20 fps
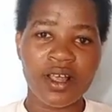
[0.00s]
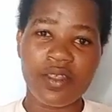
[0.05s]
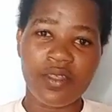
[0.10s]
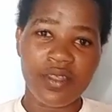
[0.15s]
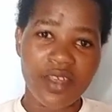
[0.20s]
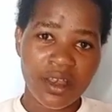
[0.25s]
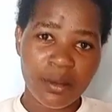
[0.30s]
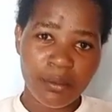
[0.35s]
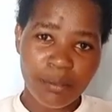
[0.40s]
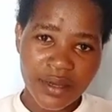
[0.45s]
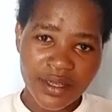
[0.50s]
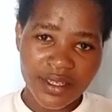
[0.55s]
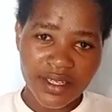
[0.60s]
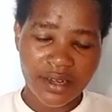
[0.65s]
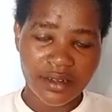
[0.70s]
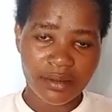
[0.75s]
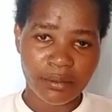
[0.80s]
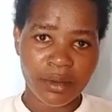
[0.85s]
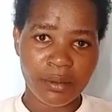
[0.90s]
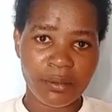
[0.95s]
Then Peter
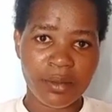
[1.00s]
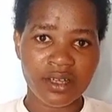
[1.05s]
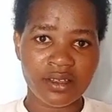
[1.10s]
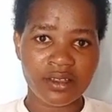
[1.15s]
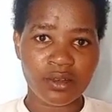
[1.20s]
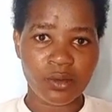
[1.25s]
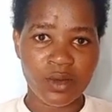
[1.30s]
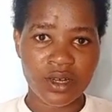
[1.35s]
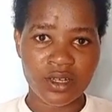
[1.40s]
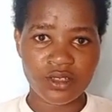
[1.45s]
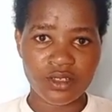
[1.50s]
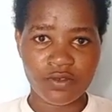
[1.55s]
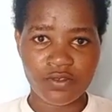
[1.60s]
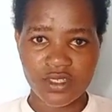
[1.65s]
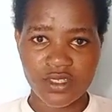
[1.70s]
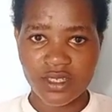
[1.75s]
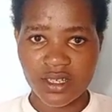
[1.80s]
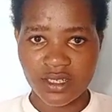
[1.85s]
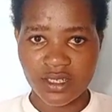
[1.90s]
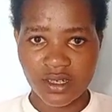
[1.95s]
remembered the words of
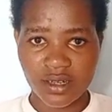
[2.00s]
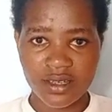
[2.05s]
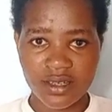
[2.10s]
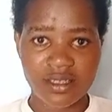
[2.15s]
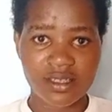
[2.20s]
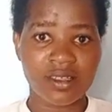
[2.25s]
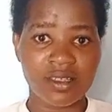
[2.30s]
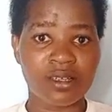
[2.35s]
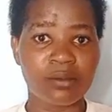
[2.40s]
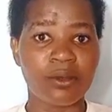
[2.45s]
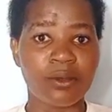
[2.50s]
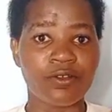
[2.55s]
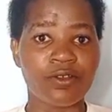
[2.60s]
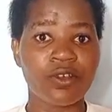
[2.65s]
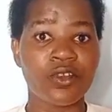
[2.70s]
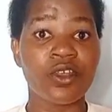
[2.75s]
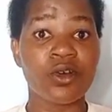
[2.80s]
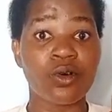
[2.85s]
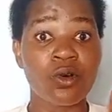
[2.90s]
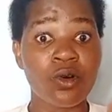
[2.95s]
Jesus Christ, that
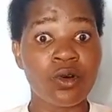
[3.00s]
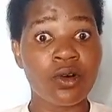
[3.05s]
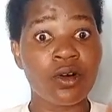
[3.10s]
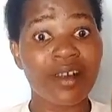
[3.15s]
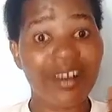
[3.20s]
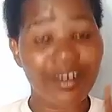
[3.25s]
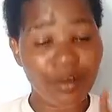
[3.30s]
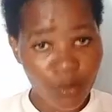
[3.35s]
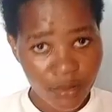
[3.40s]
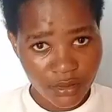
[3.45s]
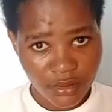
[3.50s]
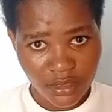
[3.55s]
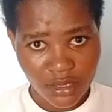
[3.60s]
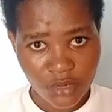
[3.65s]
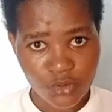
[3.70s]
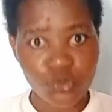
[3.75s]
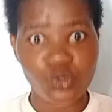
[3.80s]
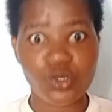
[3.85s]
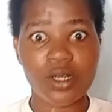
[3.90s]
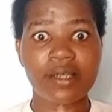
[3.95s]
before the cock crows,
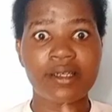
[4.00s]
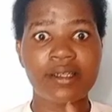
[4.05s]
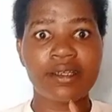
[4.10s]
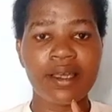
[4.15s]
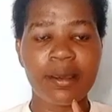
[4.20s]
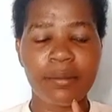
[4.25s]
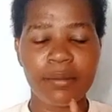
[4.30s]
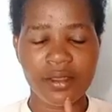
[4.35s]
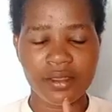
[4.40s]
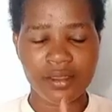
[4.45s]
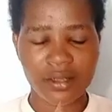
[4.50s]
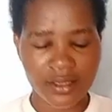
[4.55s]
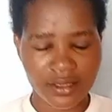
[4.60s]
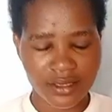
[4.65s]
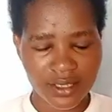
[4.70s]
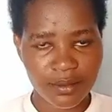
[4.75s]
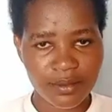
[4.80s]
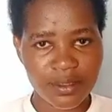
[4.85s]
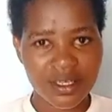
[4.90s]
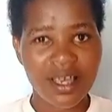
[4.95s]
you shall deny me 3
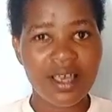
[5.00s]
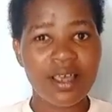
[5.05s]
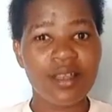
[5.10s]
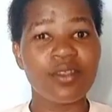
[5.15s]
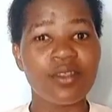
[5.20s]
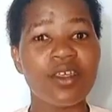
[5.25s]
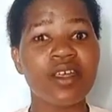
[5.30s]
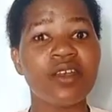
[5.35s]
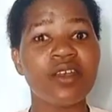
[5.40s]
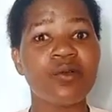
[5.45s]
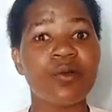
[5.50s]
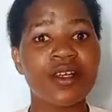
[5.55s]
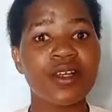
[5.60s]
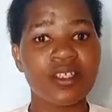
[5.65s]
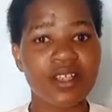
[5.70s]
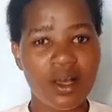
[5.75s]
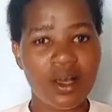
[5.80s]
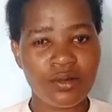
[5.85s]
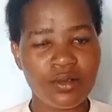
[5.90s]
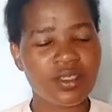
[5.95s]
times. Then he
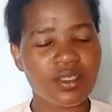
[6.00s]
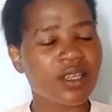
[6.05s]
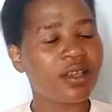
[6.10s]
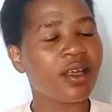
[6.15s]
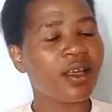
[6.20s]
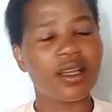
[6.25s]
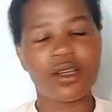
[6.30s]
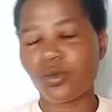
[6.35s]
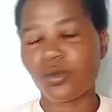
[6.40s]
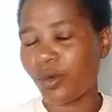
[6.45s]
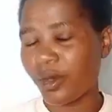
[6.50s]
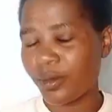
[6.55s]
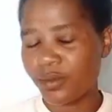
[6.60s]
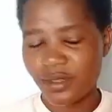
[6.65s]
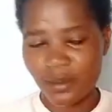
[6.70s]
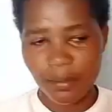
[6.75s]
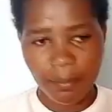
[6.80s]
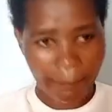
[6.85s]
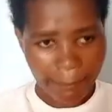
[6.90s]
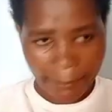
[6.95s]
went outside and
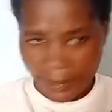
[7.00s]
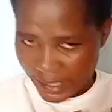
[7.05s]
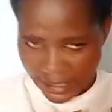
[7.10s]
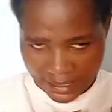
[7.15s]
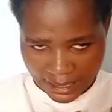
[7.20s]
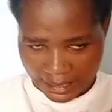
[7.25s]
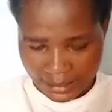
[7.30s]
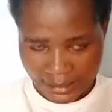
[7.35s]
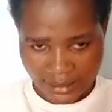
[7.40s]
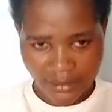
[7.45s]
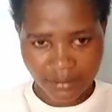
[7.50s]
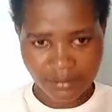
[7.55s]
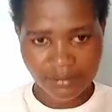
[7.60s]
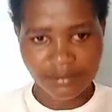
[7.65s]
wept bitterly.